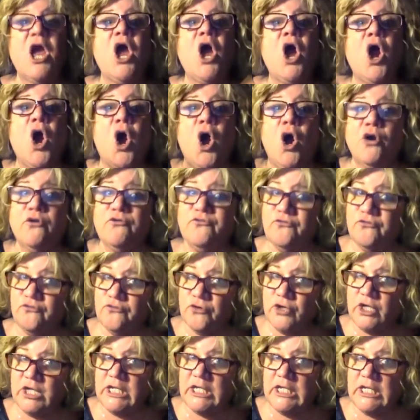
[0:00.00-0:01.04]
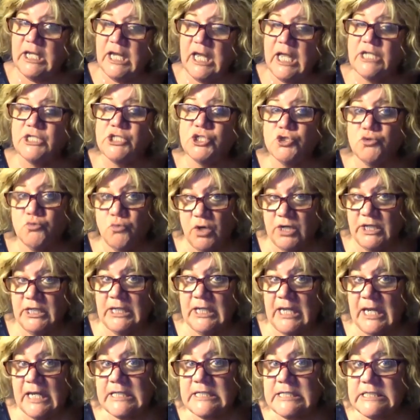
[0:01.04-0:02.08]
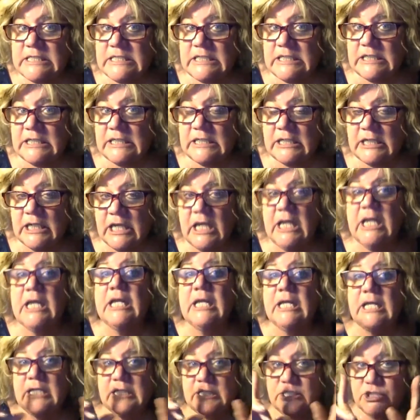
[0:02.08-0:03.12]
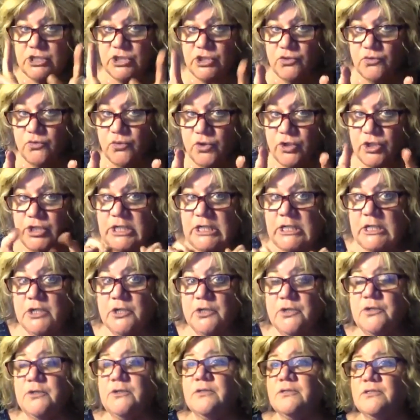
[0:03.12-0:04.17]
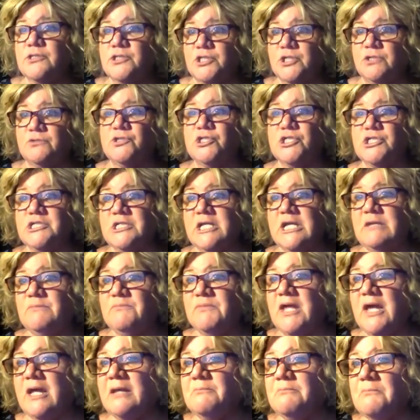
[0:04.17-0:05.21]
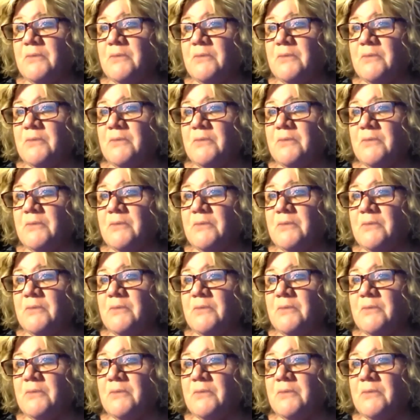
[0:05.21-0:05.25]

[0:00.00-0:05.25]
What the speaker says: are free. And 2018 is your year. So just keep that in